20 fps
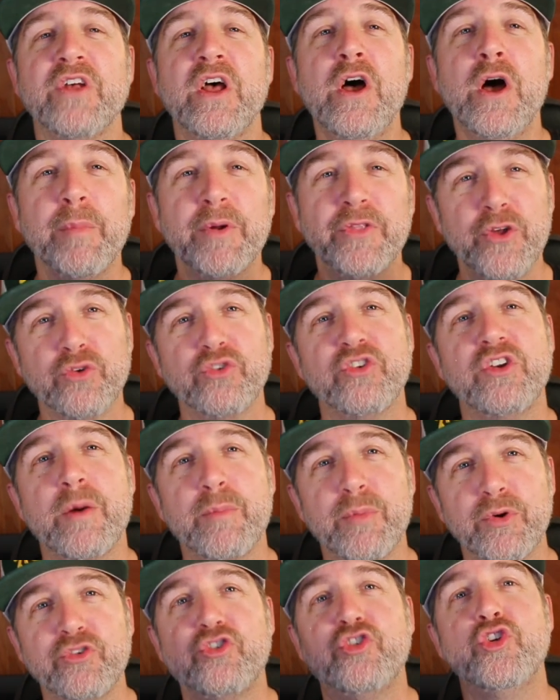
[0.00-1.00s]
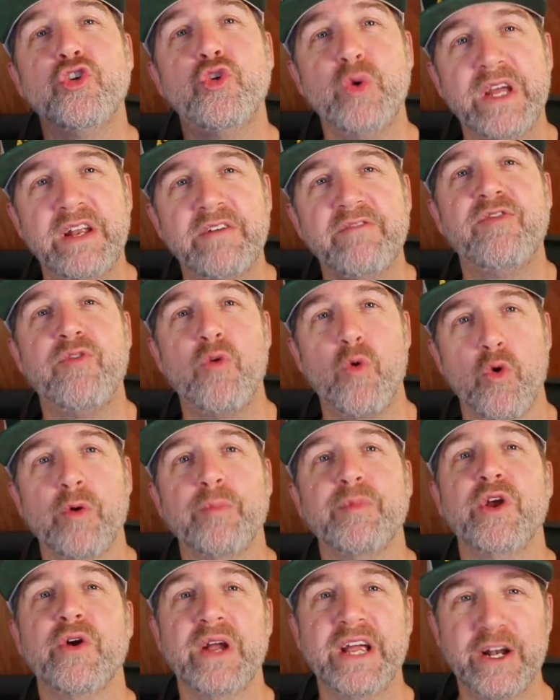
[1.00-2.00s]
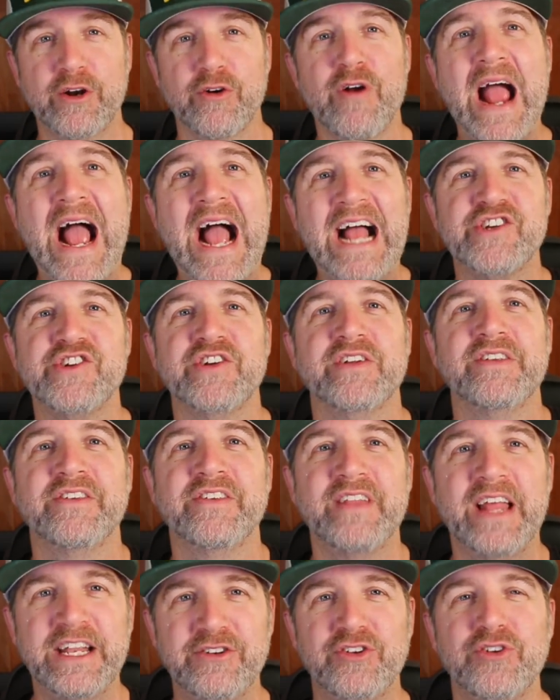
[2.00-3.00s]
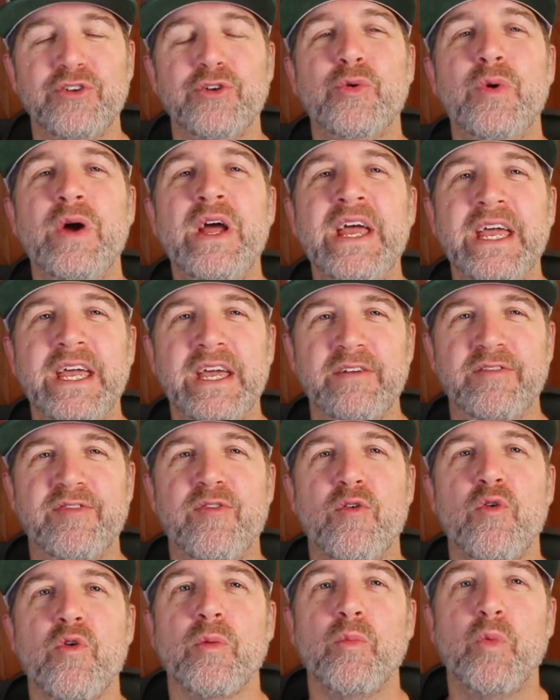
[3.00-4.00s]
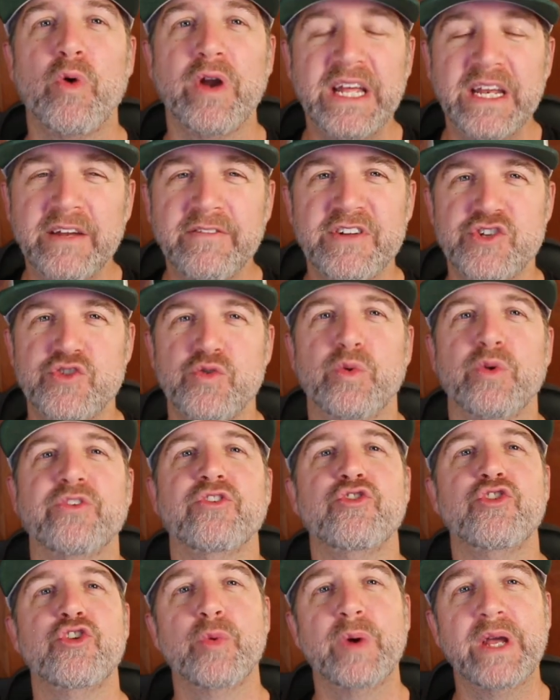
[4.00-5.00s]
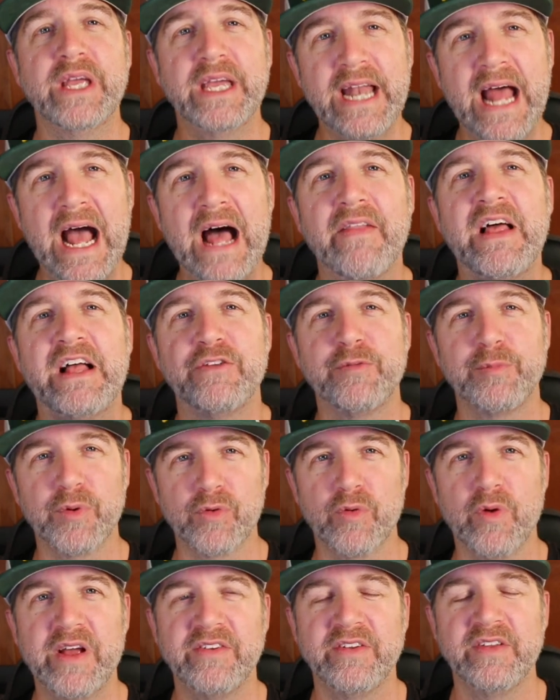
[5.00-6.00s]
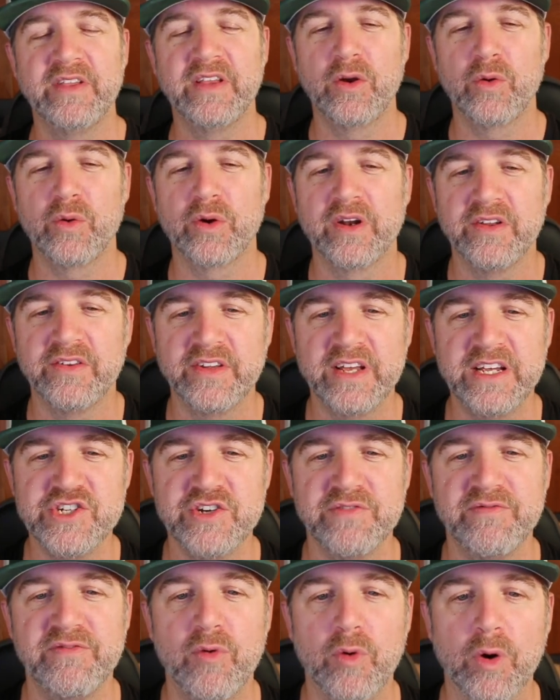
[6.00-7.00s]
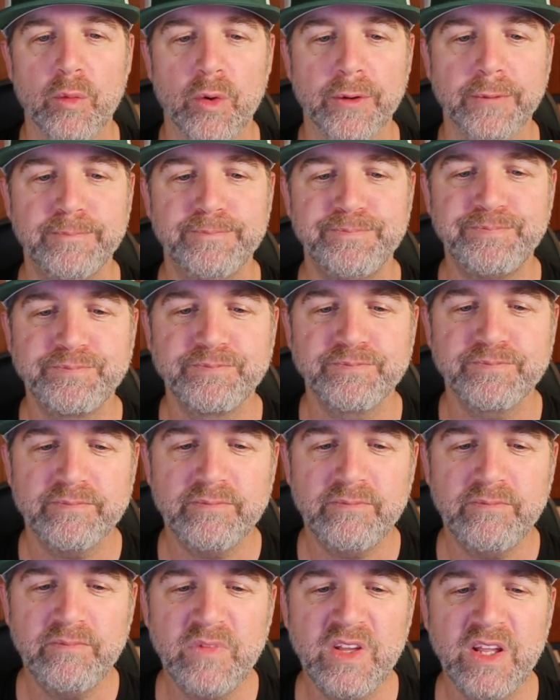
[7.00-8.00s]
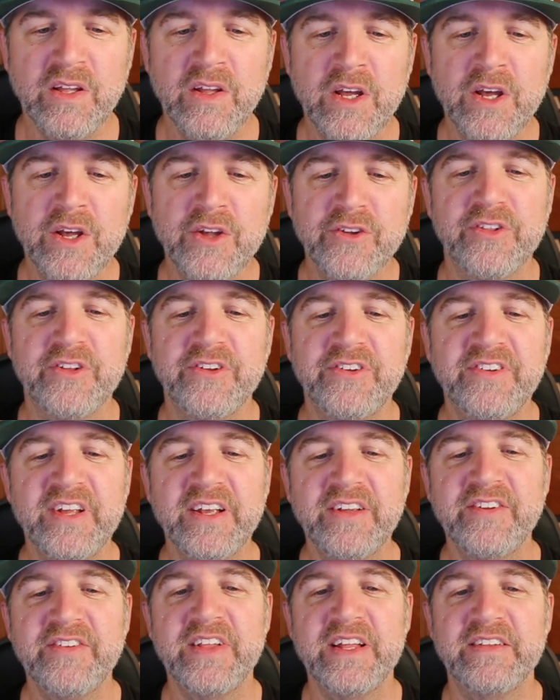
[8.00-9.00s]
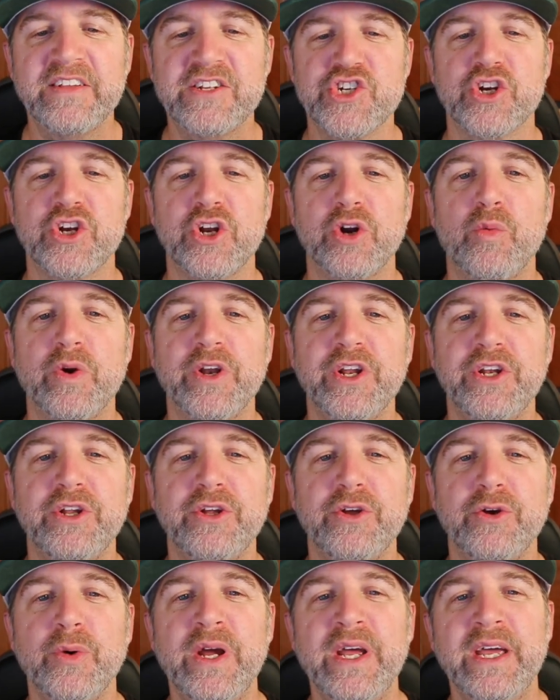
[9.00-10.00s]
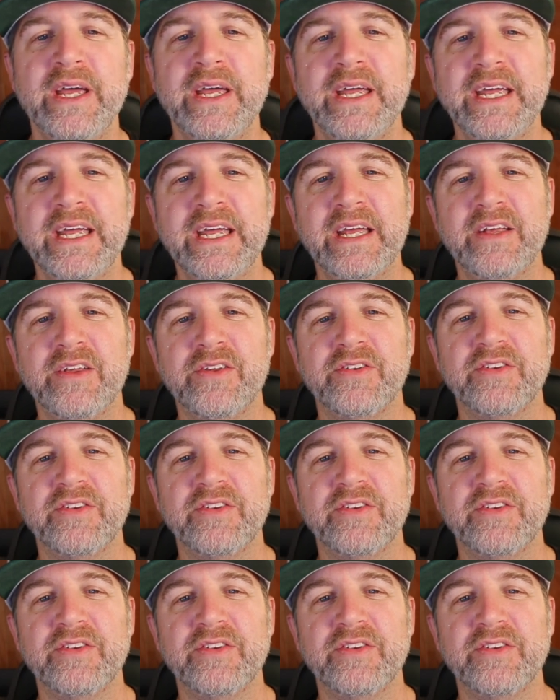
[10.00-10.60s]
but those numbers do inform your interactions. They do inform what individuals are doing and how that's progressing the organization forward. So the sixth thing that you're going to want to do is